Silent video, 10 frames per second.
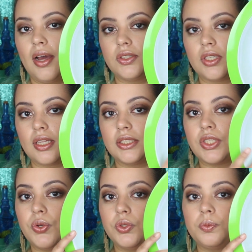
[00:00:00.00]
I also got this
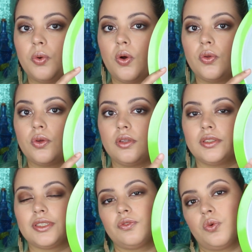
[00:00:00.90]
huge bowl. You can
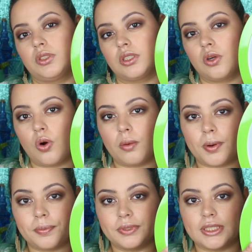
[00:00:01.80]
use it for decor
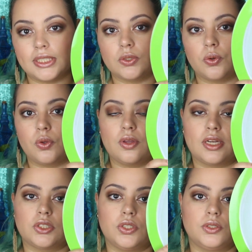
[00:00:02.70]
purposes, or you can
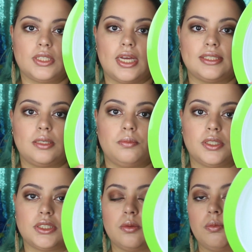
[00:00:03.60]
actually use it as a
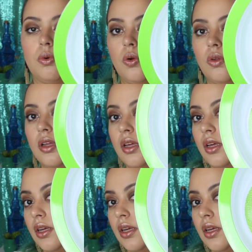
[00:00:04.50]
mixing bowl.